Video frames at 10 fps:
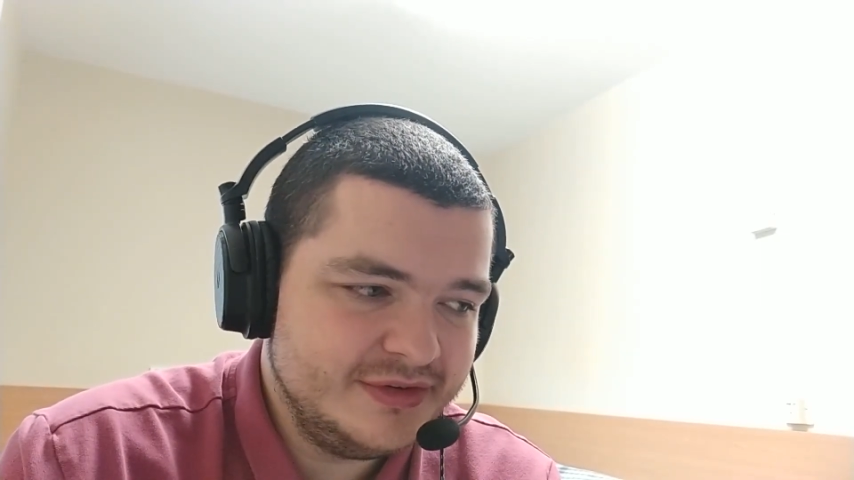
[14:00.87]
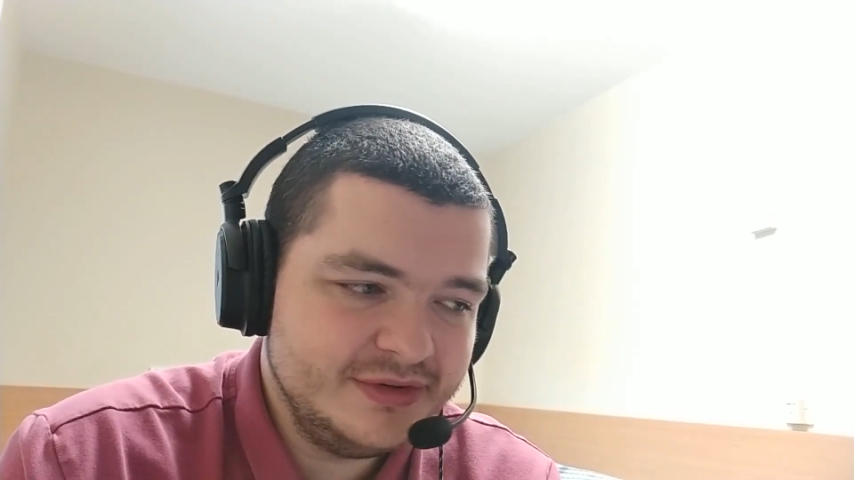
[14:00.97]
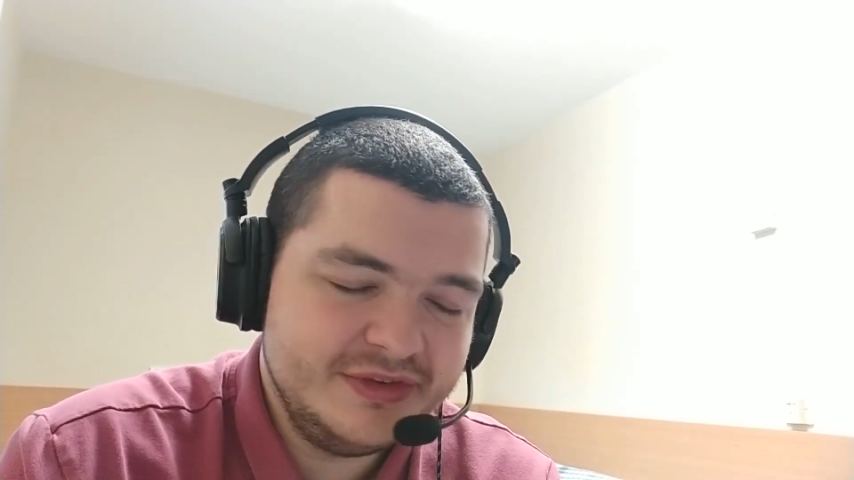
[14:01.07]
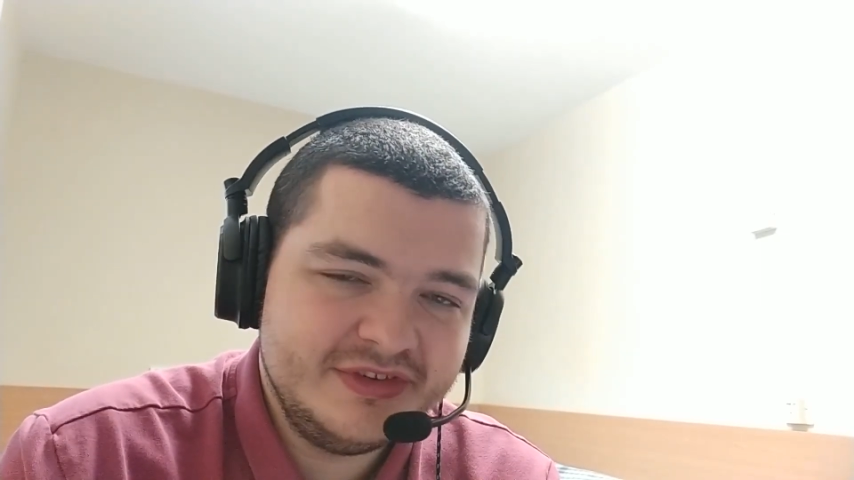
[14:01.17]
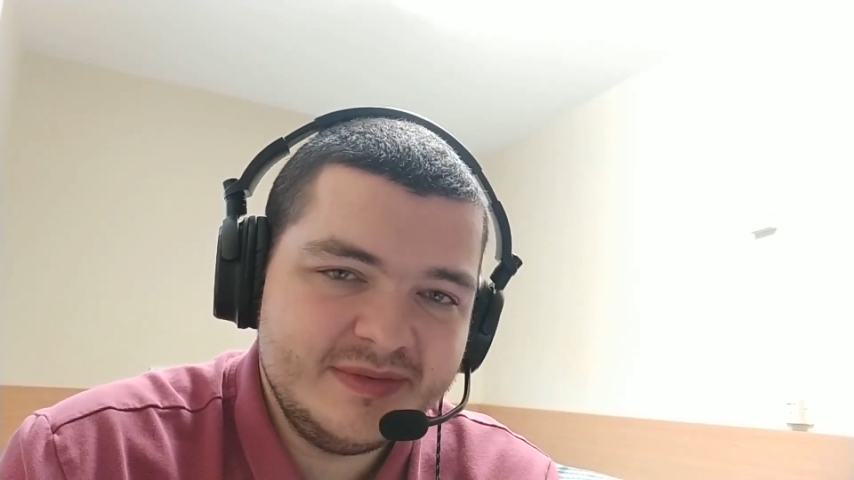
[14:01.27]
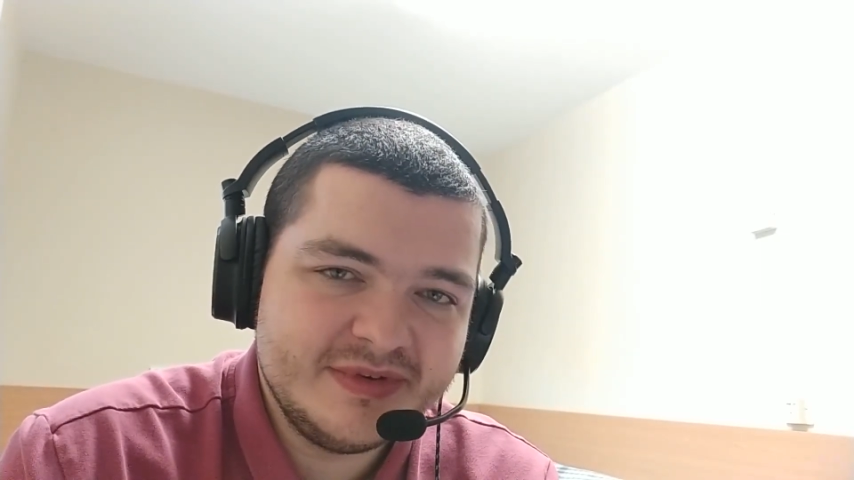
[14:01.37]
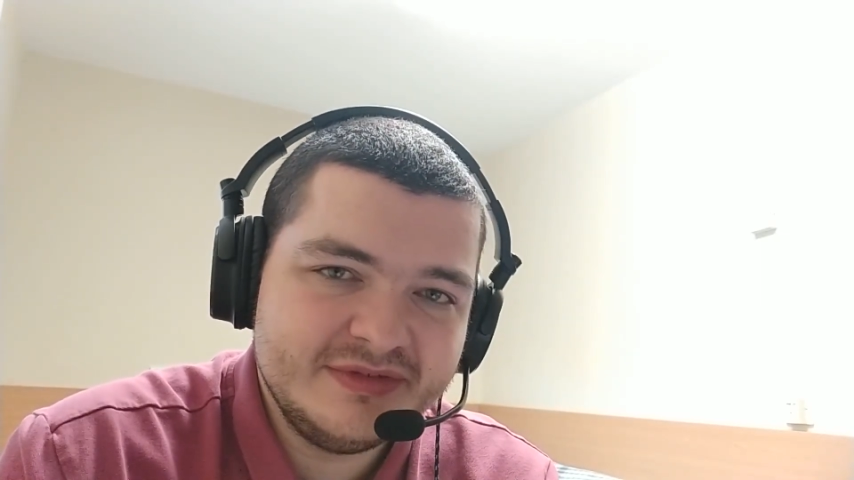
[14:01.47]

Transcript: Doctor seemed